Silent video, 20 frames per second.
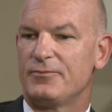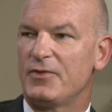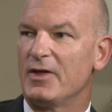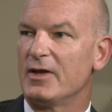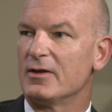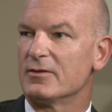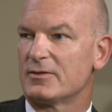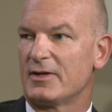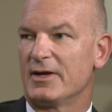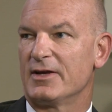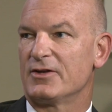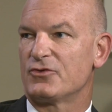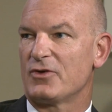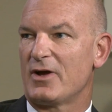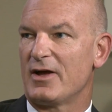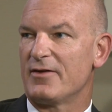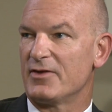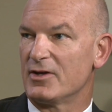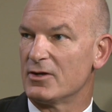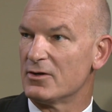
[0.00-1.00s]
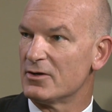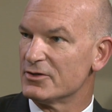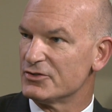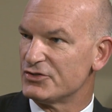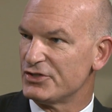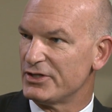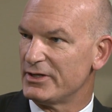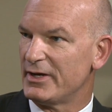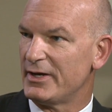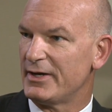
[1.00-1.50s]
Things like driving
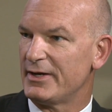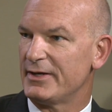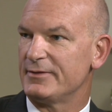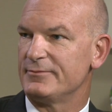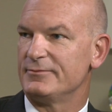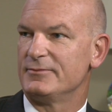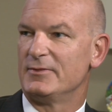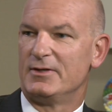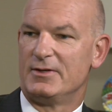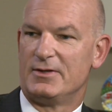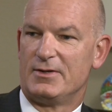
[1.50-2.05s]
RGI,